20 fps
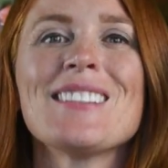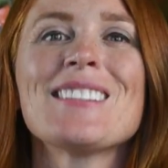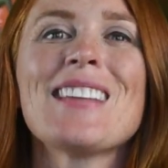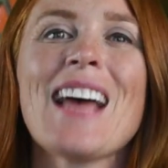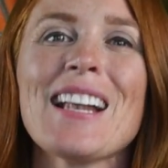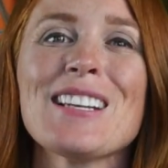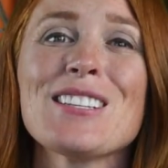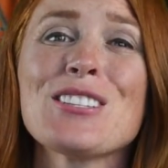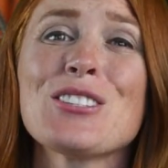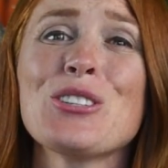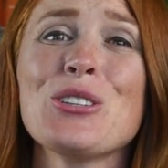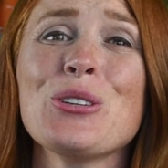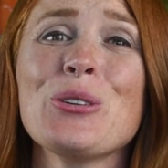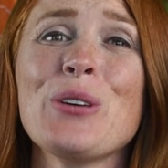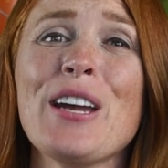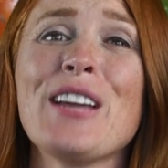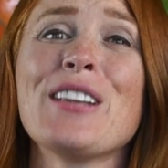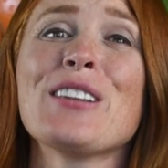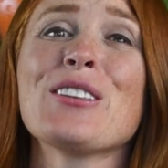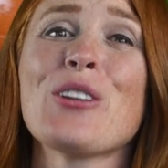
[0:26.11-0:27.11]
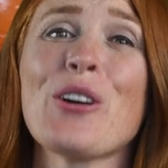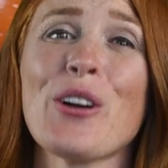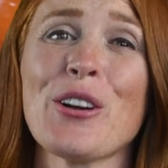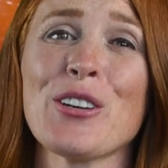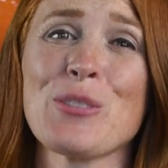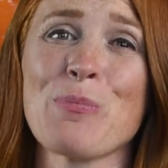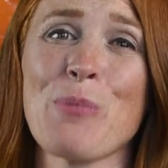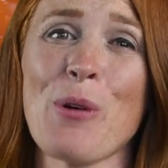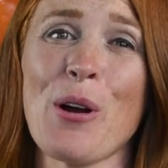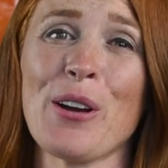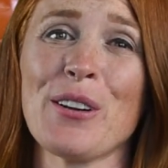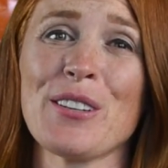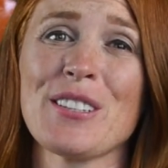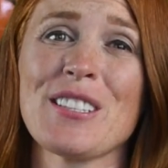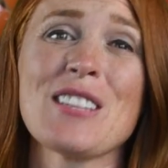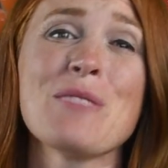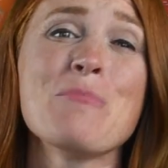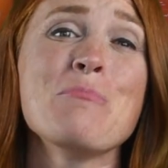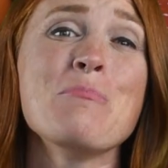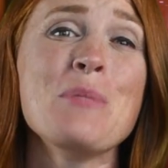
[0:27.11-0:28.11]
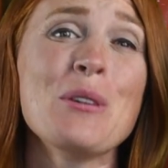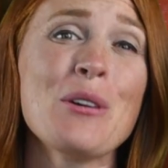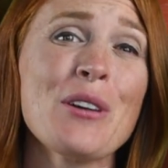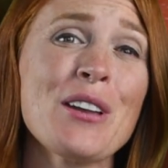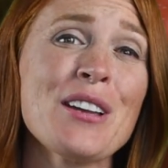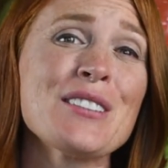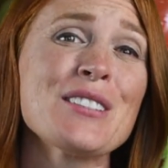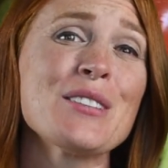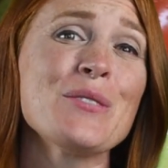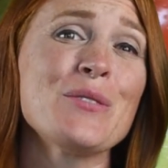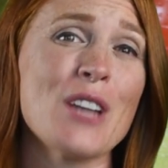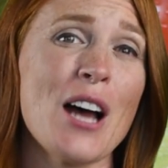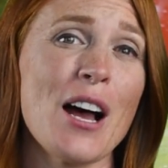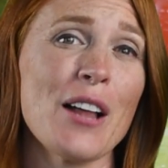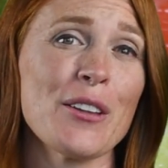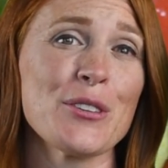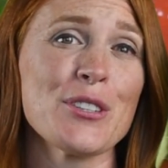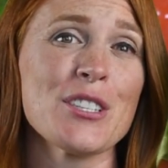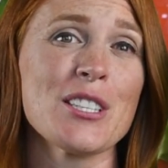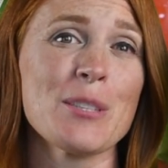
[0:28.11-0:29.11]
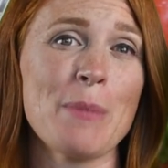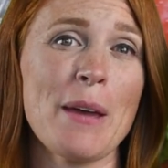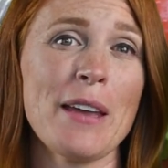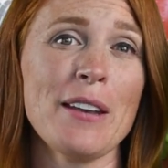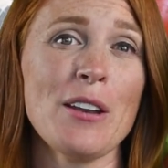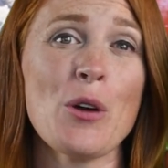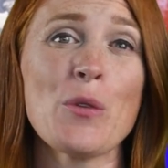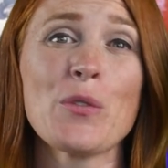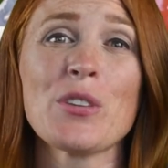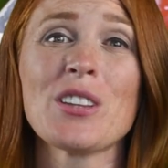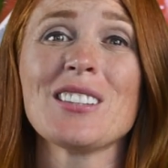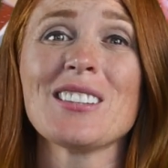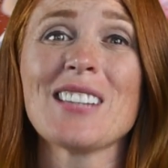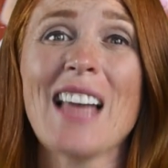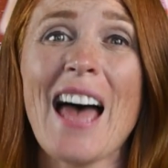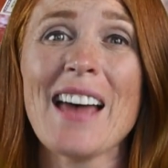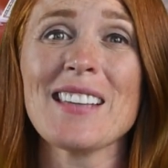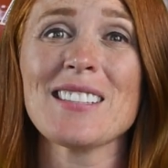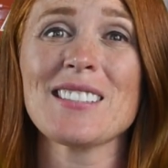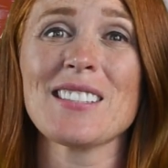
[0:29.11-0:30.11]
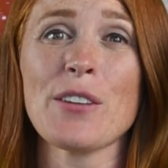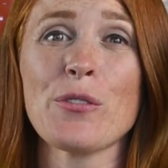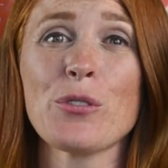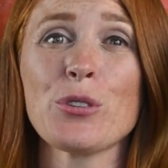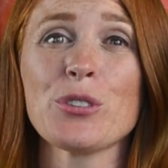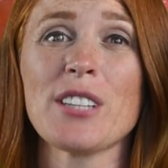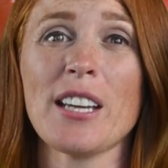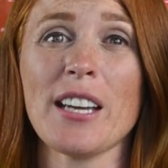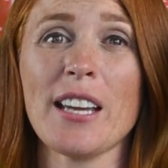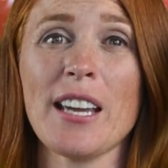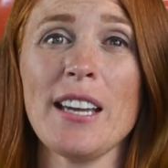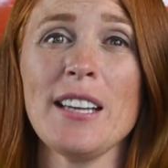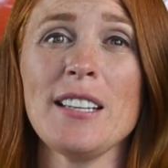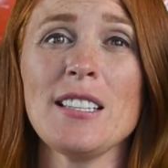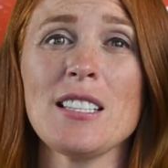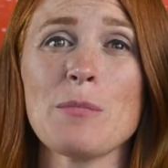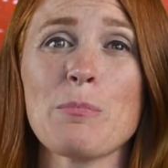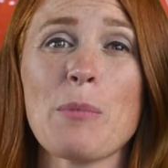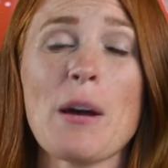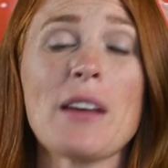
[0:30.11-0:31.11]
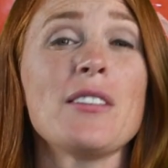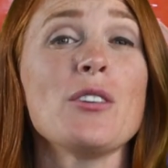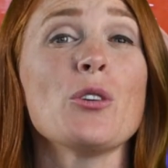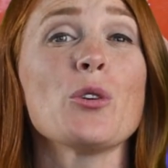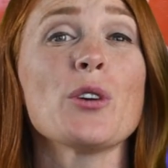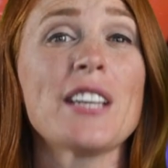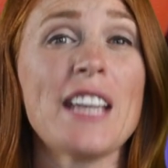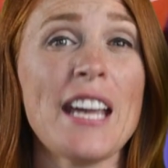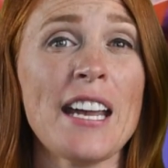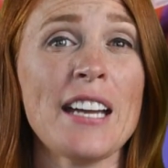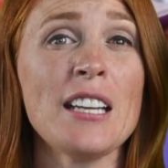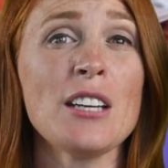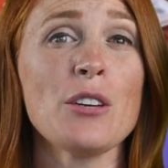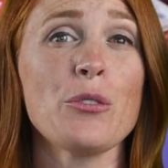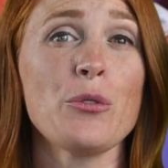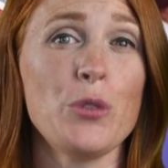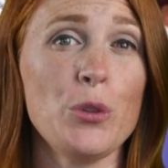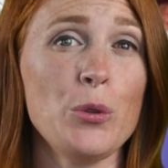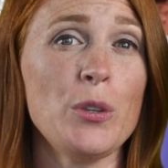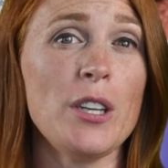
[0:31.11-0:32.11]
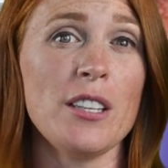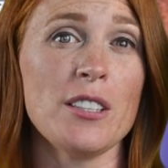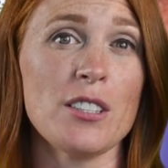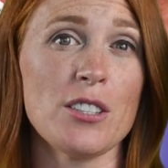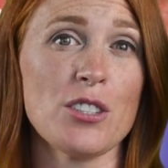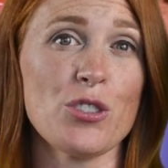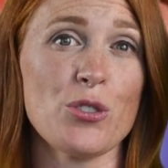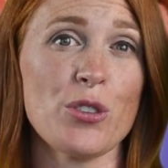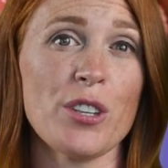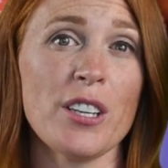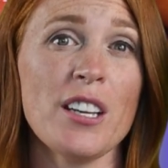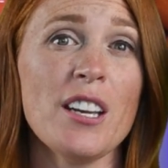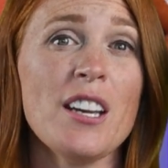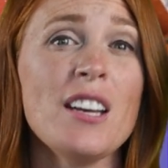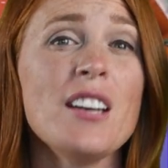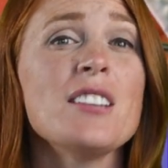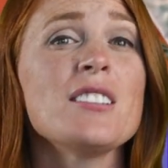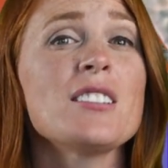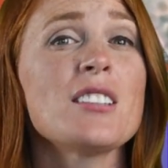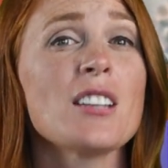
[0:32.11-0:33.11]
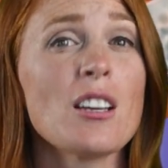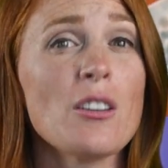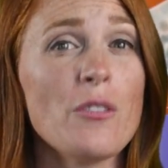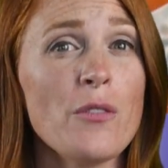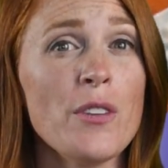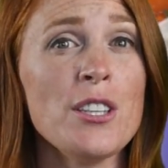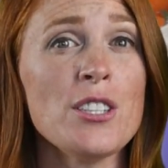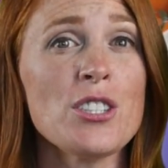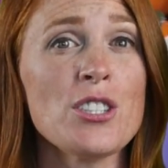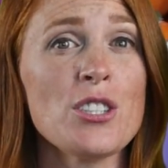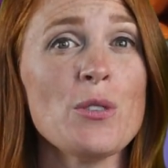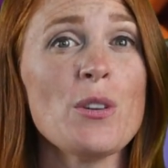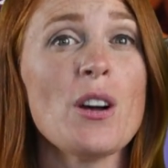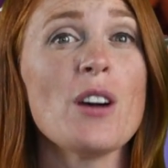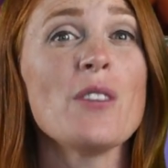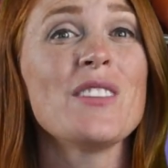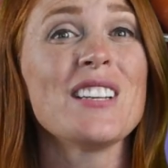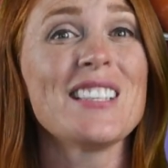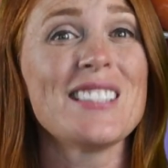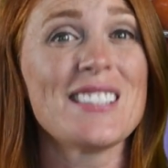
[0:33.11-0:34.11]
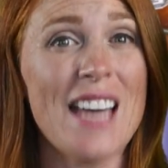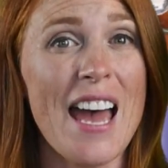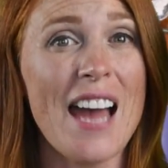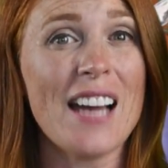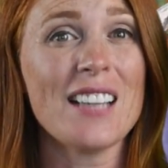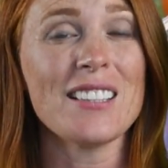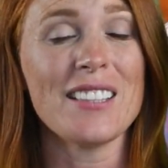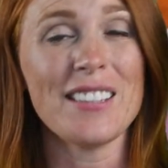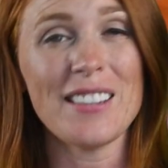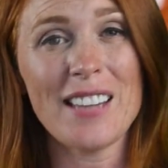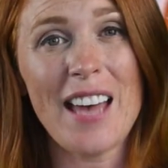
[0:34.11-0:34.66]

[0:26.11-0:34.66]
That's due in large part to the millions of dollars spent over the last several decades by the organic food industry to convince you of exactly